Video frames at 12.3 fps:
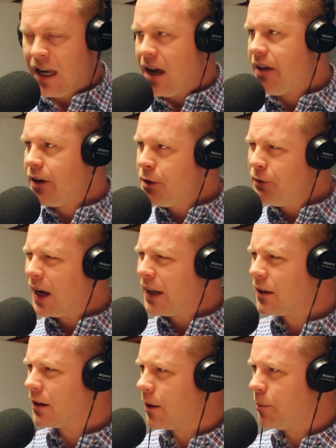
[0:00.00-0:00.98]
And then you've
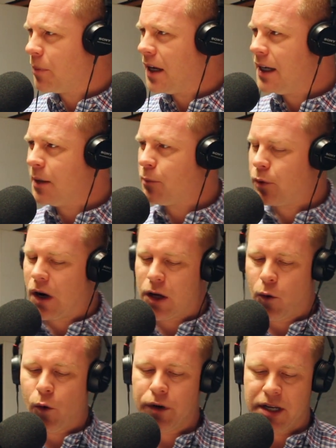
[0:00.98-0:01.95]
got the competing
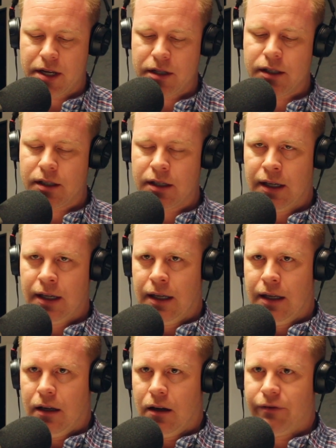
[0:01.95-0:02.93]
priorities
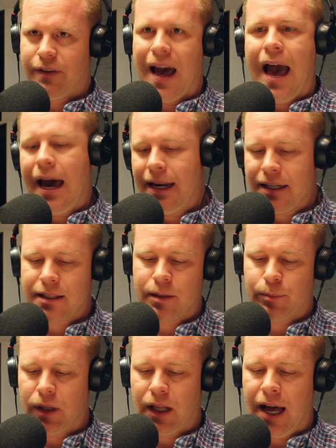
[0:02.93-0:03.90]
of adding
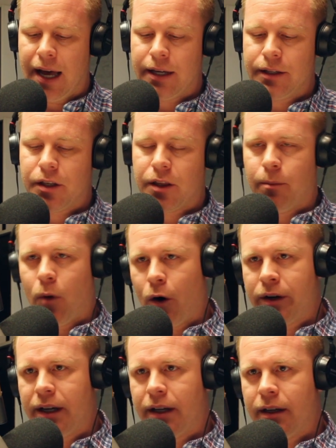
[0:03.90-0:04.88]
supply to the
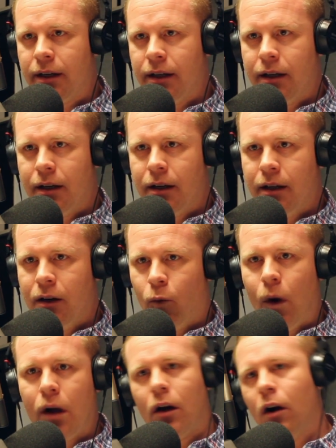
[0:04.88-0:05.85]
market
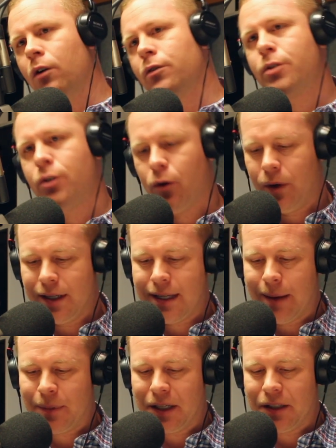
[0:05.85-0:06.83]
while also
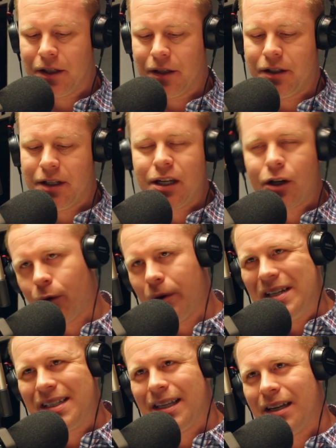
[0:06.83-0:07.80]
attempting to
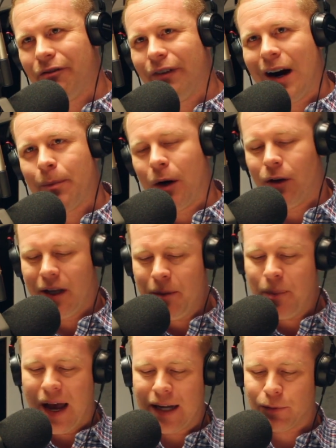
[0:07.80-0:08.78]
decrease the environmental
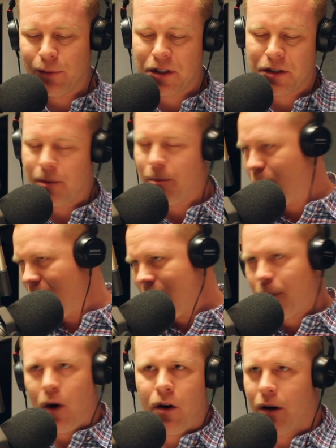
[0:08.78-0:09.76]
impact, which is a
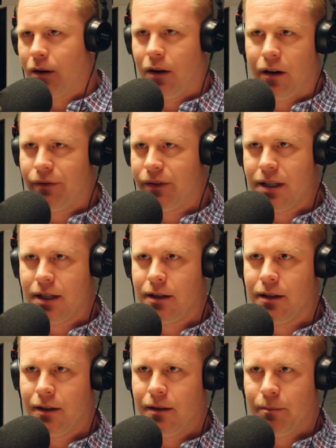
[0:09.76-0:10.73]
big part of
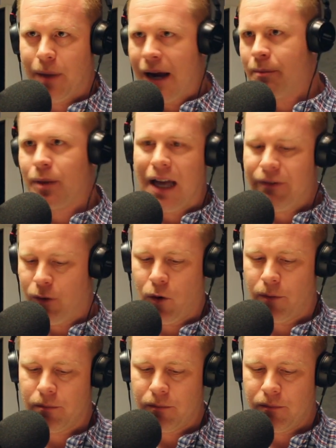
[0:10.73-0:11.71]
the Biden platform.